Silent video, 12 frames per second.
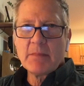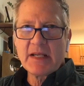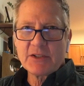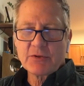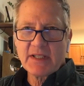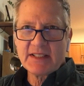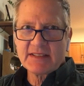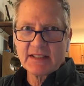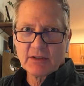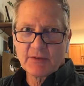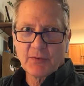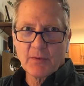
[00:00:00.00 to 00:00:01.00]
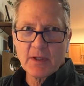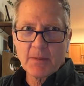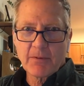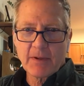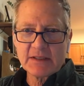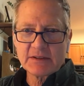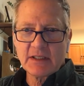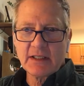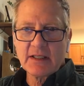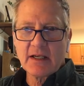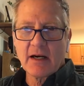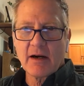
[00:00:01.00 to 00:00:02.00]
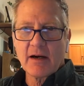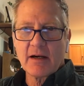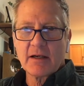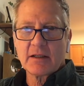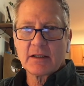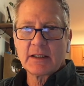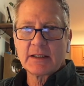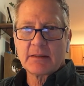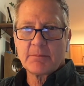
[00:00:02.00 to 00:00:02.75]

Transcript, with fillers: Main traits I look for in a president are